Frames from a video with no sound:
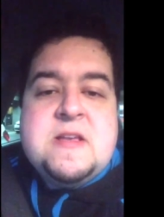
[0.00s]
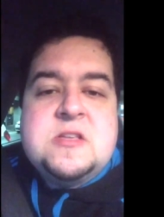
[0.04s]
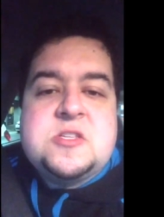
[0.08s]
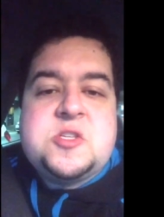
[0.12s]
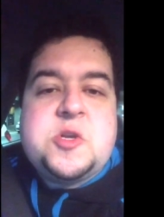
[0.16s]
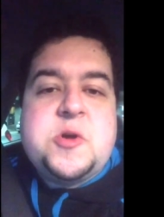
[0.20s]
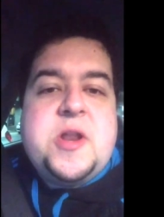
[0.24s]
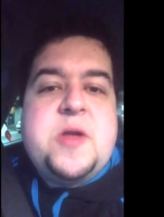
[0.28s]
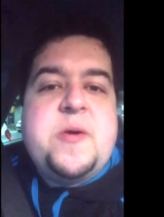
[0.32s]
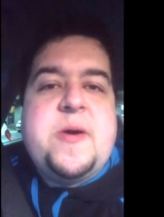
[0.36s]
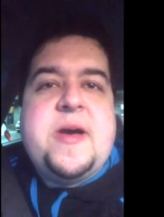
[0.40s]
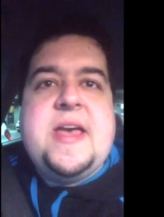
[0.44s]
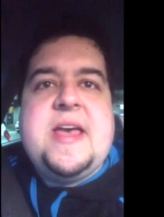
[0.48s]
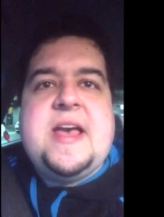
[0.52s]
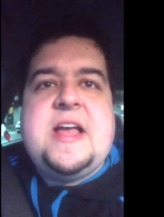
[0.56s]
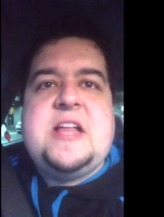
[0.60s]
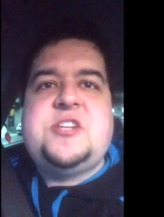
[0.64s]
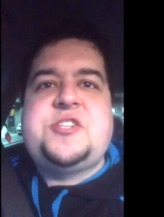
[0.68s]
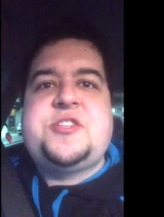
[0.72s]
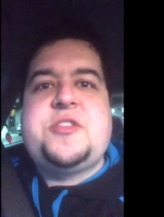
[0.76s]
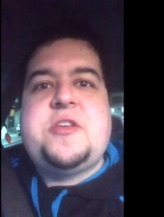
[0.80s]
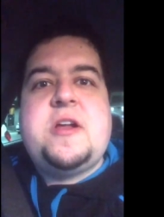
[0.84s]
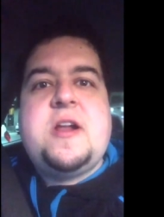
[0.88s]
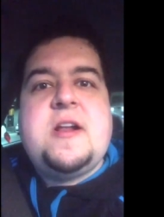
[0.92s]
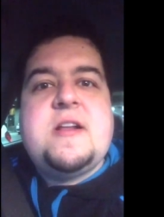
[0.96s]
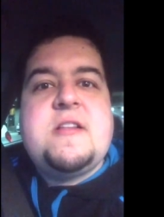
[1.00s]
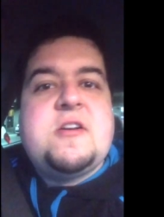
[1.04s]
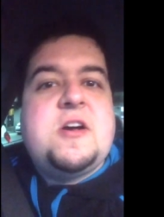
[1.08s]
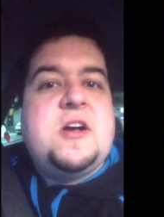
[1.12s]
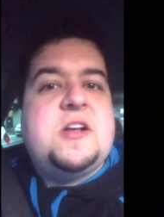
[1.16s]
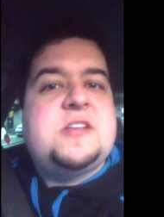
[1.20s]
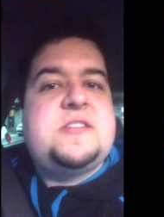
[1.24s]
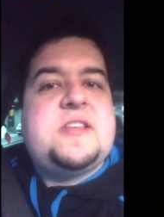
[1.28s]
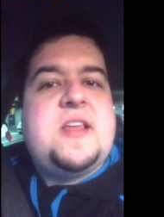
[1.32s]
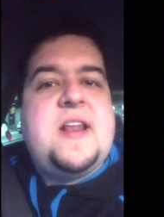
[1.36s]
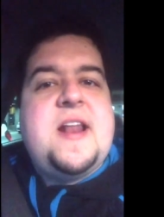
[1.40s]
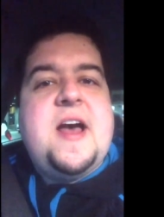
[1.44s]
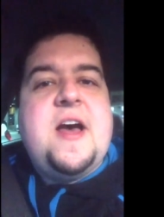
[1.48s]
So, anyway, I just thought I'd
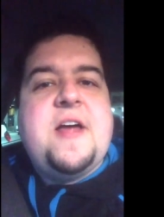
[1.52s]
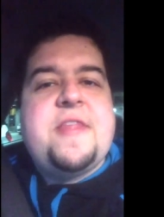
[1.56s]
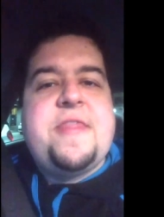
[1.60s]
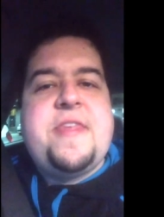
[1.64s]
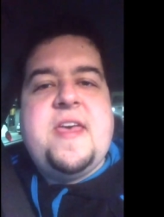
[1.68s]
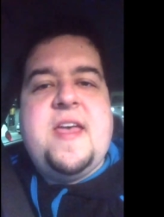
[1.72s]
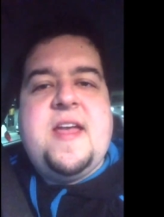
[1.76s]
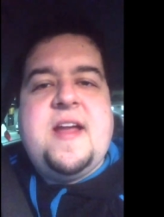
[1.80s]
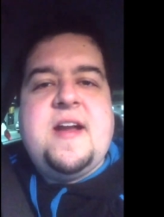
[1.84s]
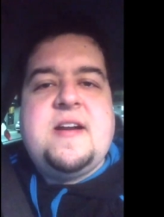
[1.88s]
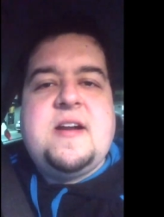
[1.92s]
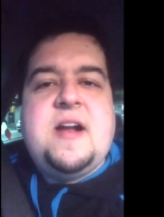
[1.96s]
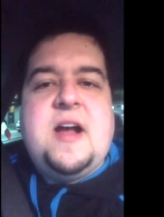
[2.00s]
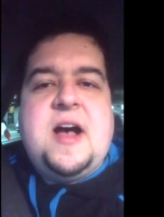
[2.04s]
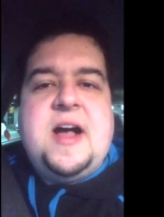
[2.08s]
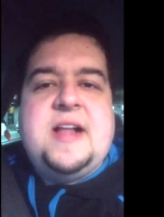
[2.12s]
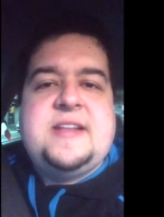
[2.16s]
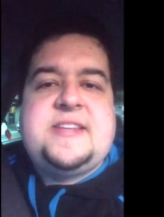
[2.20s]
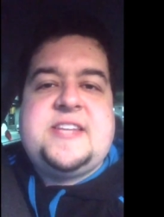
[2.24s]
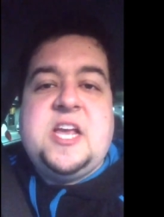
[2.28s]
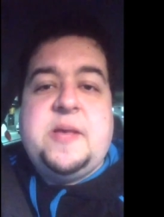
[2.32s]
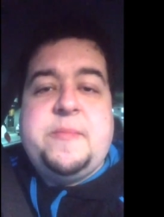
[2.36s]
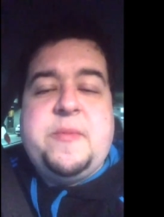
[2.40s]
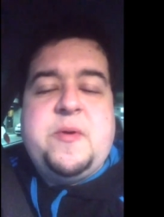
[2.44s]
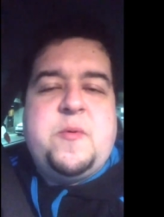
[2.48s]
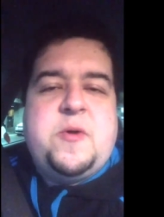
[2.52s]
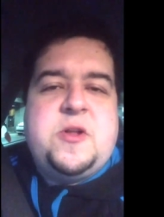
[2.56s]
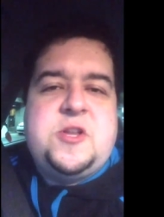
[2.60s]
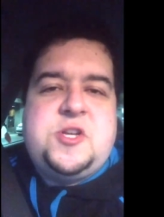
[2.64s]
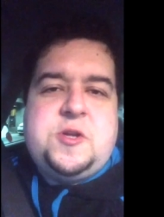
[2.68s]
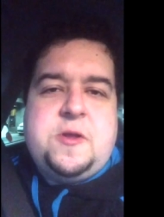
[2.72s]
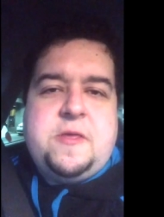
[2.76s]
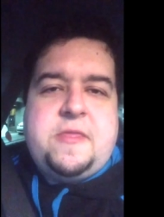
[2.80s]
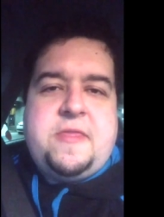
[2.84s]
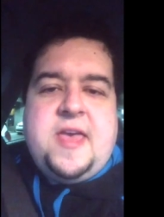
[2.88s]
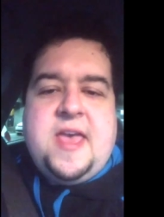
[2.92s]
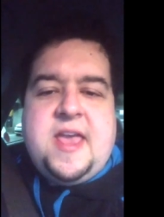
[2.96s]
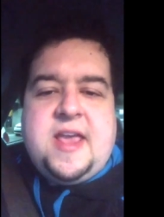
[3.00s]
toss that out there. Uh, tell me what
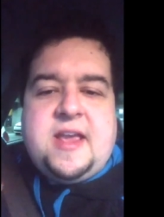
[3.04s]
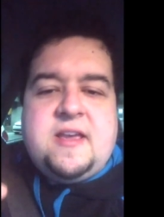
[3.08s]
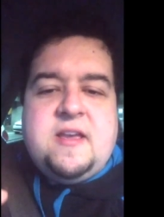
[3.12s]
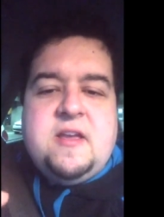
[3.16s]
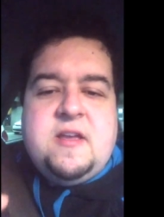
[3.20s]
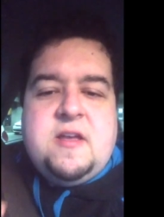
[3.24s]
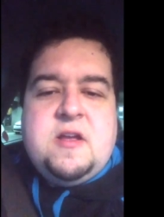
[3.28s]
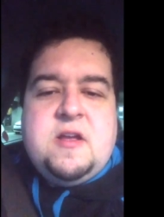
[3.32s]
you think,